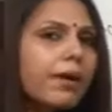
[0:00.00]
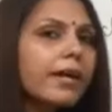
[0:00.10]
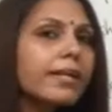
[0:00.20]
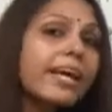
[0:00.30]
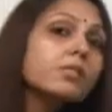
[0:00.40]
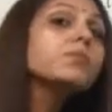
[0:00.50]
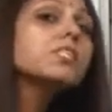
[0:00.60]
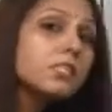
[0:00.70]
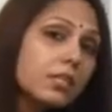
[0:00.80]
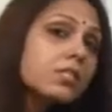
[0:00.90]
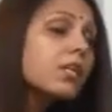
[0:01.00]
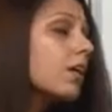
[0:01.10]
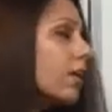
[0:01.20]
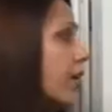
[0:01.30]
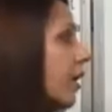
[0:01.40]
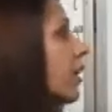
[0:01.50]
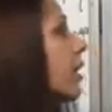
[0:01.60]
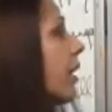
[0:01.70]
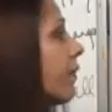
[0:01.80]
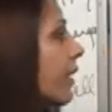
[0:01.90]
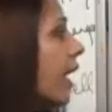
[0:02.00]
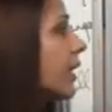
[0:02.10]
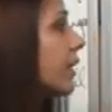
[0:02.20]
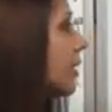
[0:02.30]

market, as we discussed earlier, that